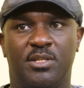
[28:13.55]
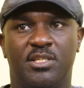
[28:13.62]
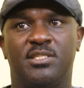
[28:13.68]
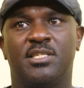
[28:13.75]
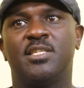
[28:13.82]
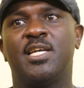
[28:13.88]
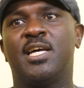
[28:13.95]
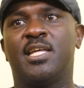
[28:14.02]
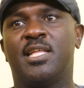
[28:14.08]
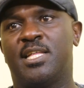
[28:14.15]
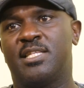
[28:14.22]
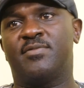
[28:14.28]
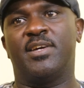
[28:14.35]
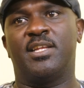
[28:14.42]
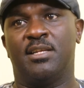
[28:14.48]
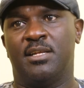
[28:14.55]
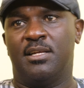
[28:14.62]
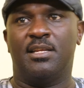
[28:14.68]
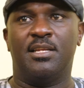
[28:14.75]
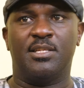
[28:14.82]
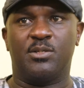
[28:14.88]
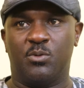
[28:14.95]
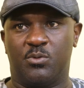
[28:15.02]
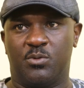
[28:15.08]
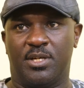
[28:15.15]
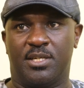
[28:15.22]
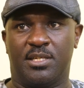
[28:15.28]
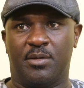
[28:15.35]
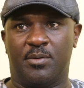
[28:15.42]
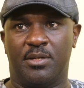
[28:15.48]
And you say, yeah, that's fine. Let's go to
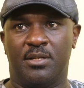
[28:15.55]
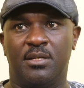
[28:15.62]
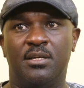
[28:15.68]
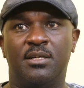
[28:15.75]
that other one.